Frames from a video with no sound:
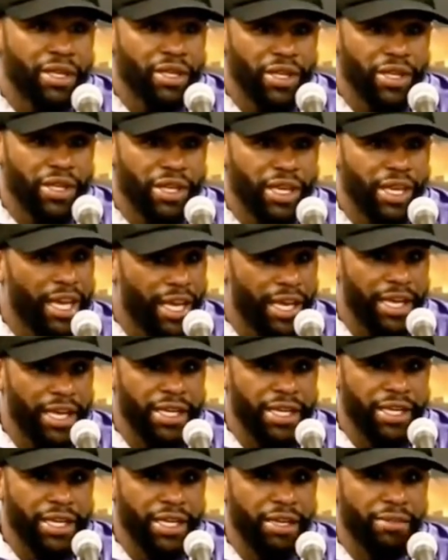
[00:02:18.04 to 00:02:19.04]
and
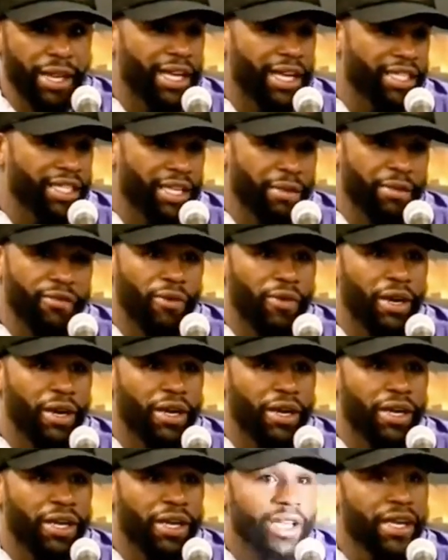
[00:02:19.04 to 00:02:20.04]
um, like I said before,
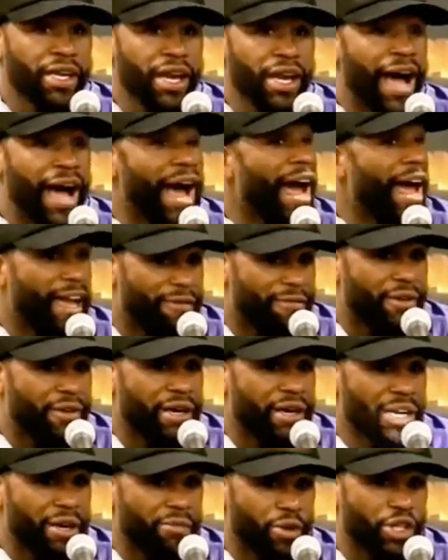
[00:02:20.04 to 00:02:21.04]
I had fun. I'm
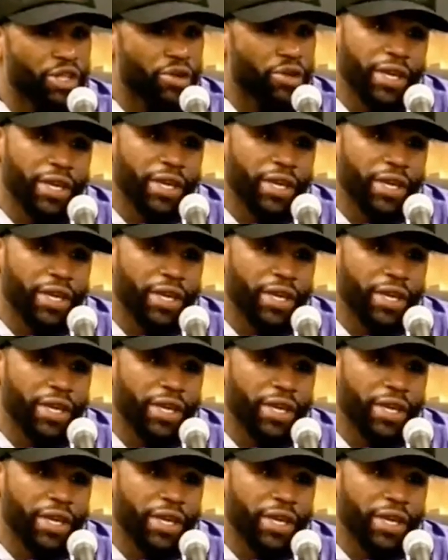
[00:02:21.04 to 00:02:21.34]
pretty sure he had